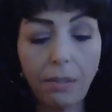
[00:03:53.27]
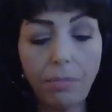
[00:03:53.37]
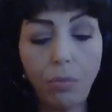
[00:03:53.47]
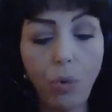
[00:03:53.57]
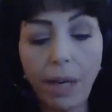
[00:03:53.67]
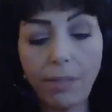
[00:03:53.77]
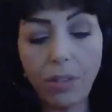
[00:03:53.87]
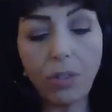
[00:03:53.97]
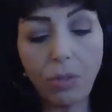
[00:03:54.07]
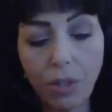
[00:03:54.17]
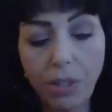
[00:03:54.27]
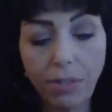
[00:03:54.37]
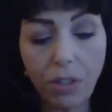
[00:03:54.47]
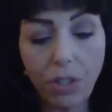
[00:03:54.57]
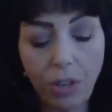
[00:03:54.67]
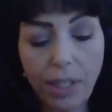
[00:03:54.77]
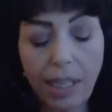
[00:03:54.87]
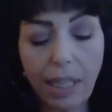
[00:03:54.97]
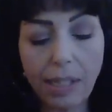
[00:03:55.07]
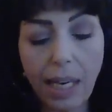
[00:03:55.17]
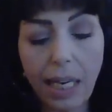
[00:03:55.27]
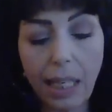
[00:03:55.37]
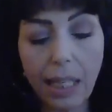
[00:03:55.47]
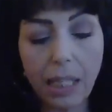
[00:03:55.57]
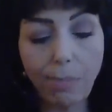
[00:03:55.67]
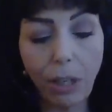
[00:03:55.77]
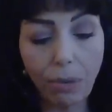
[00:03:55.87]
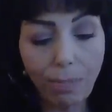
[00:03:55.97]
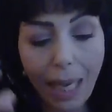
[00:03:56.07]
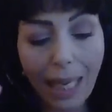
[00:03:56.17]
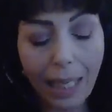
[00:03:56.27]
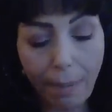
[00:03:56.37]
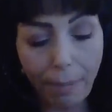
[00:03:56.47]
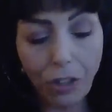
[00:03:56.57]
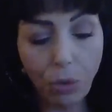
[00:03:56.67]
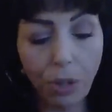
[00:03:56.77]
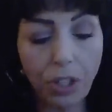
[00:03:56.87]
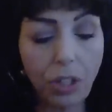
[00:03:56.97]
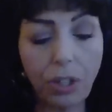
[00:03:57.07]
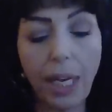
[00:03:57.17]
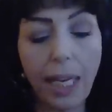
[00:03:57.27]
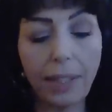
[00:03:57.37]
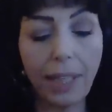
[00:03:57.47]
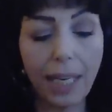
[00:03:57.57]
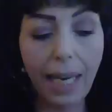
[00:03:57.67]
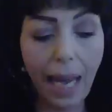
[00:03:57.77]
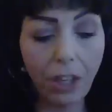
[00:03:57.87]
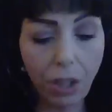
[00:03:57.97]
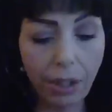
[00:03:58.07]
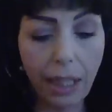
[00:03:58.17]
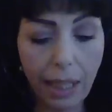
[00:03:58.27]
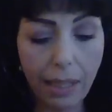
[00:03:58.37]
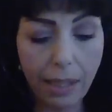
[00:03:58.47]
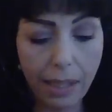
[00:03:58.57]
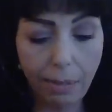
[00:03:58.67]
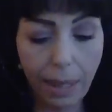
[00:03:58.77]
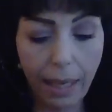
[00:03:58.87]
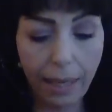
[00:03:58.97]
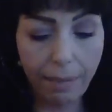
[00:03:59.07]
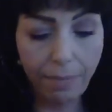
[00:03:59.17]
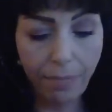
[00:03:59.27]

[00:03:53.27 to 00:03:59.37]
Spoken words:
whatever the source of your stress and anxiety is, but you're making it much worse in your head than it actually needs to be.